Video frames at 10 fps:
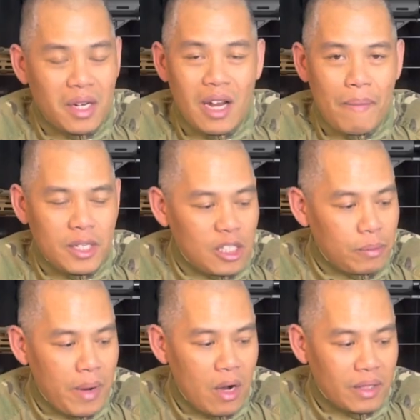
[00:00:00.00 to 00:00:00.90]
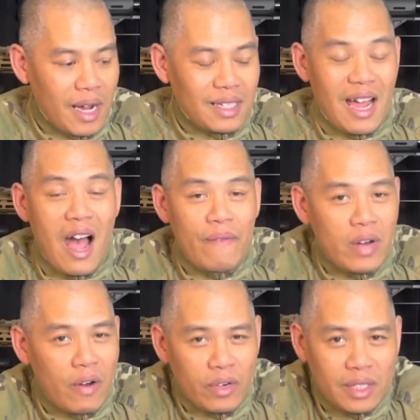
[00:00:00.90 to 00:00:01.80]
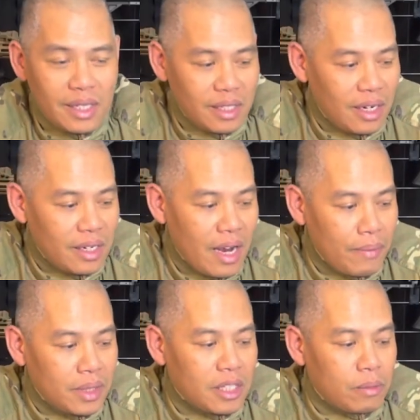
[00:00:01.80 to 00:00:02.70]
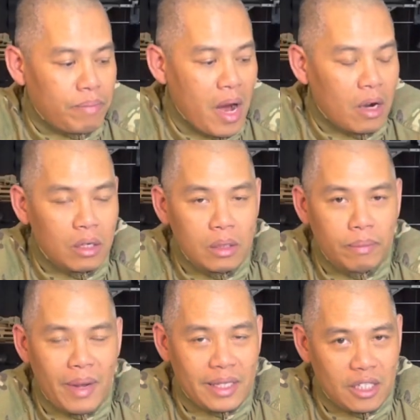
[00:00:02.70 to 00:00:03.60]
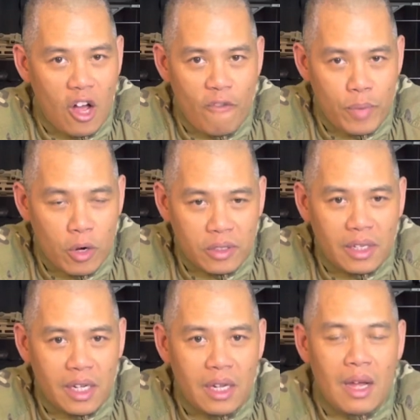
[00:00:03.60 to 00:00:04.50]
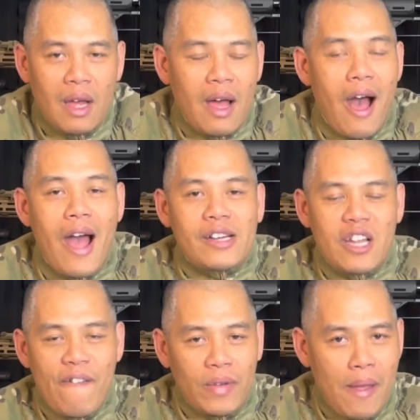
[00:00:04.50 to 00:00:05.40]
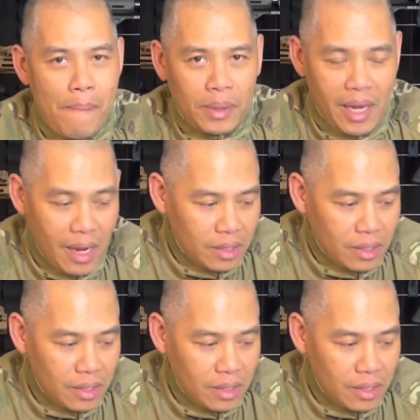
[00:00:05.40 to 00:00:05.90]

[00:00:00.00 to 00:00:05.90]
Nemesis barrel, guys, I've never tested a Nemesis barrel myself personally. I definitely plan